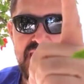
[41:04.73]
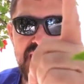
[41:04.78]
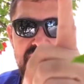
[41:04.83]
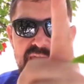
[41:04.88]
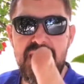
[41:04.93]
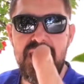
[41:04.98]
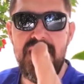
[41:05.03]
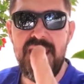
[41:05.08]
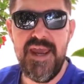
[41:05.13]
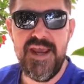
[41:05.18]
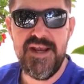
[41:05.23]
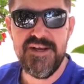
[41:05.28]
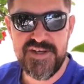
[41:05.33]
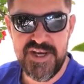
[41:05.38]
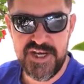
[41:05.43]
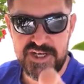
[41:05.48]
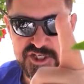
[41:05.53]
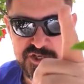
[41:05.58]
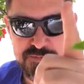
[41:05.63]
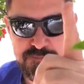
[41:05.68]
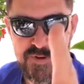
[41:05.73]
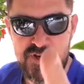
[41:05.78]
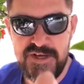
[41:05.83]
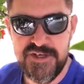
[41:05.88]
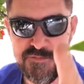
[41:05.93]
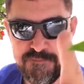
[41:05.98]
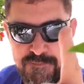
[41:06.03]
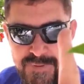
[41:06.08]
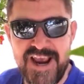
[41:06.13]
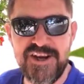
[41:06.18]
He is ex-
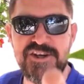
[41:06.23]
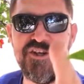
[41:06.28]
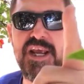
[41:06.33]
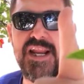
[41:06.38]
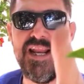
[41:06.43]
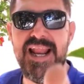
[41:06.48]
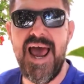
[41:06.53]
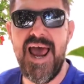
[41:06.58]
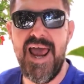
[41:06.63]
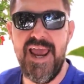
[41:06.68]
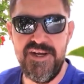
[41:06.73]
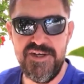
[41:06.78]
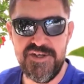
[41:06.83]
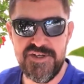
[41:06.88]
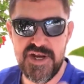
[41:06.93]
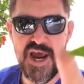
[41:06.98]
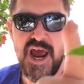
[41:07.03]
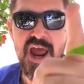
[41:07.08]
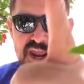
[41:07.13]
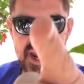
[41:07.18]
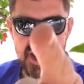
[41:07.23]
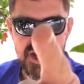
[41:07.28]
specialized